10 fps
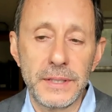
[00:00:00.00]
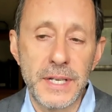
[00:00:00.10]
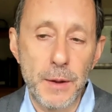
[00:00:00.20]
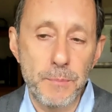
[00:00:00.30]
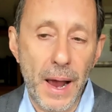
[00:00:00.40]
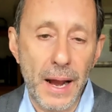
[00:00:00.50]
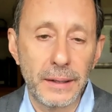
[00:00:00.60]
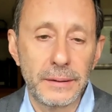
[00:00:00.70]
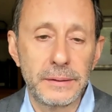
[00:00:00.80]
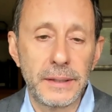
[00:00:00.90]

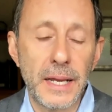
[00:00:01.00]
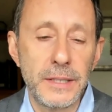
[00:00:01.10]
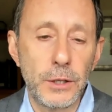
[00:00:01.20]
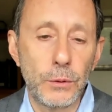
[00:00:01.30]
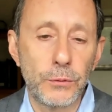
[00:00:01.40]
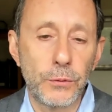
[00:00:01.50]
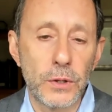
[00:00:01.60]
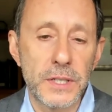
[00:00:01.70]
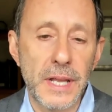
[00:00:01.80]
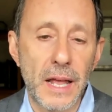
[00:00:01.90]
JPAL, the Institute for
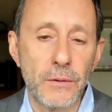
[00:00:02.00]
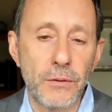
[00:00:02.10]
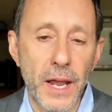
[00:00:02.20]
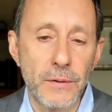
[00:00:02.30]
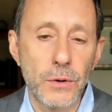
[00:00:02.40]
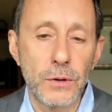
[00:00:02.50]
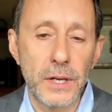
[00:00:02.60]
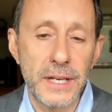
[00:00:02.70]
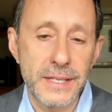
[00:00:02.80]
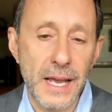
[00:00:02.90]
the Study of Labor,
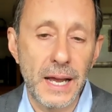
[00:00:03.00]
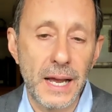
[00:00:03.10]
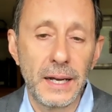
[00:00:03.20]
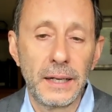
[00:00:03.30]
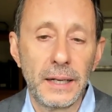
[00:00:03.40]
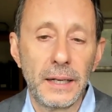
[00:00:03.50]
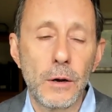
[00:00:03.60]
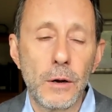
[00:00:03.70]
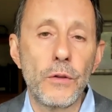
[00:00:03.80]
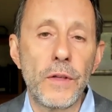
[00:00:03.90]
ISA,
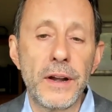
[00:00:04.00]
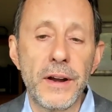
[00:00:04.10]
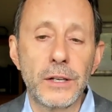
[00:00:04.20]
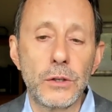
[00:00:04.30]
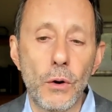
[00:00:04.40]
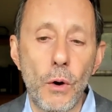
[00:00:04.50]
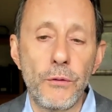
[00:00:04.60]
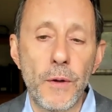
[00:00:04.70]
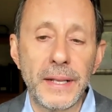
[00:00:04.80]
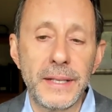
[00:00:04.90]
co-director
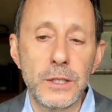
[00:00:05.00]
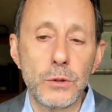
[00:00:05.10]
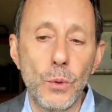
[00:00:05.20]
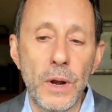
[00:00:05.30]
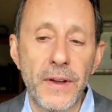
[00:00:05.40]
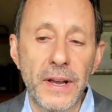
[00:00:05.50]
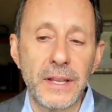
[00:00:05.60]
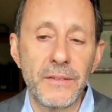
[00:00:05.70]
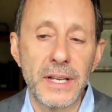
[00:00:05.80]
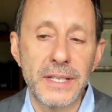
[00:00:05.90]
of MIT School
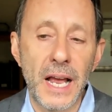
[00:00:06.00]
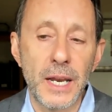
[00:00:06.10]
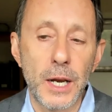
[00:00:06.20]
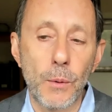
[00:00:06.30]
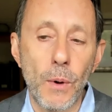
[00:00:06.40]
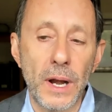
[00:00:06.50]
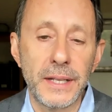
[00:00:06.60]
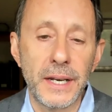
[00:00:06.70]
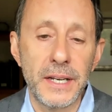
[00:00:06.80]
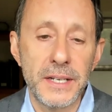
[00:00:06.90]
Effectiveness and
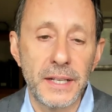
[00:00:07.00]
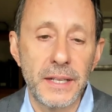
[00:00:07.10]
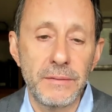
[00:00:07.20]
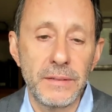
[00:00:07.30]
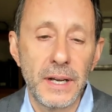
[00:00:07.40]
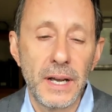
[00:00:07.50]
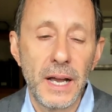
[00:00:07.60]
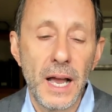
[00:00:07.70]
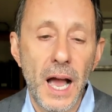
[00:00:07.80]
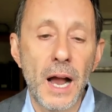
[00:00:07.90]
Inequality Initiative,
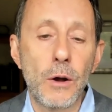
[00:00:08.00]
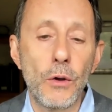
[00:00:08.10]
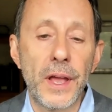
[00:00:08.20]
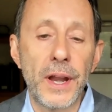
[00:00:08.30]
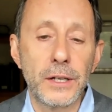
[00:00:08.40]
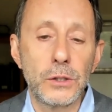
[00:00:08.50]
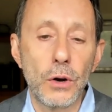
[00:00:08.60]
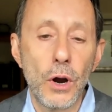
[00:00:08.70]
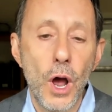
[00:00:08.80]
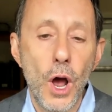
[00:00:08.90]
and
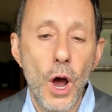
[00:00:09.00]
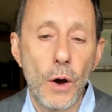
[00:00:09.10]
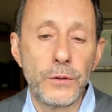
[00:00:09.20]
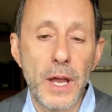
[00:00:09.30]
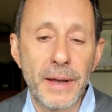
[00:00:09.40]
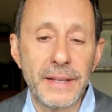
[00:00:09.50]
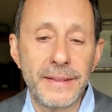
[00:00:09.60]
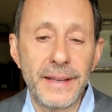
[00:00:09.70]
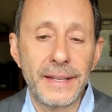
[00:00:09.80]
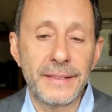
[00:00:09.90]
co-director of the
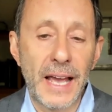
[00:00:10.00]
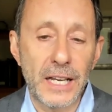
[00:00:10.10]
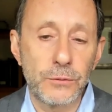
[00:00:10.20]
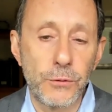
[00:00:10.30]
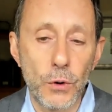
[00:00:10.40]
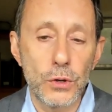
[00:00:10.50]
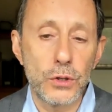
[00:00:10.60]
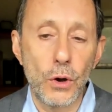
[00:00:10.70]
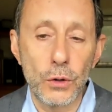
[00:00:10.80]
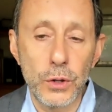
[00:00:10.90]
MIT Task
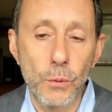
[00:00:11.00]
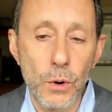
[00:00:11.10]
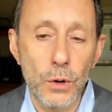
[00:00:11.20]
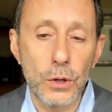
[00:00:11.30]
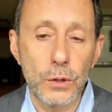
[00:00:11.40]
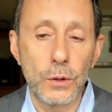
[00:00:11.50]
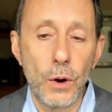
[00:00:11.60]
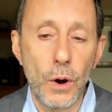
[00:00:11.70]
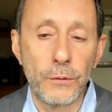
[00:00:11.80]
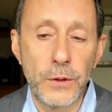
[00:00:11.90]
Force on the Work
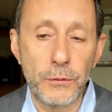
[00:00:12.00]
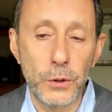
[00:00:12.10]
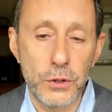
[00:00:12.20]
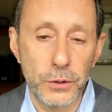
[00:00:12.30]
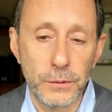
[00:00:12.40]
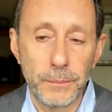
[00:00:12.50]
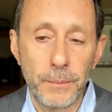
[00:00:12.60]
of the Future,